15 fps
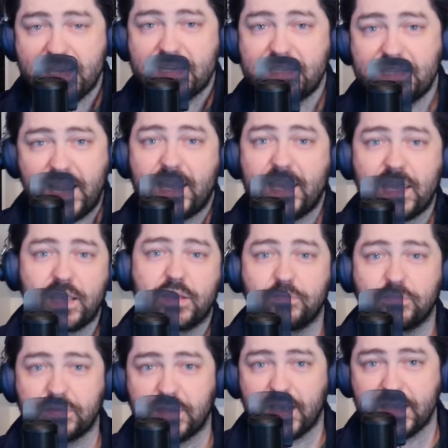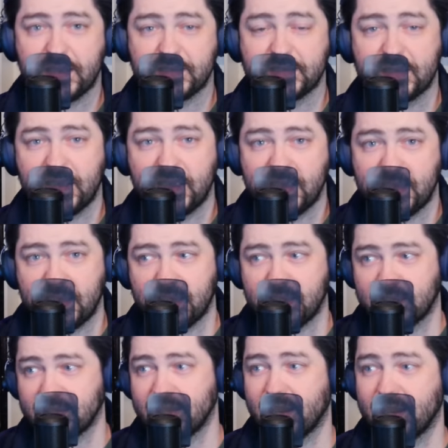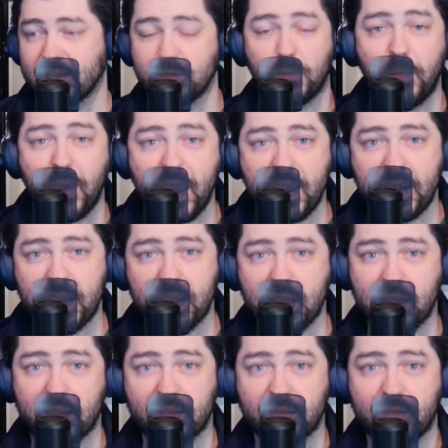taking place in Tasmania.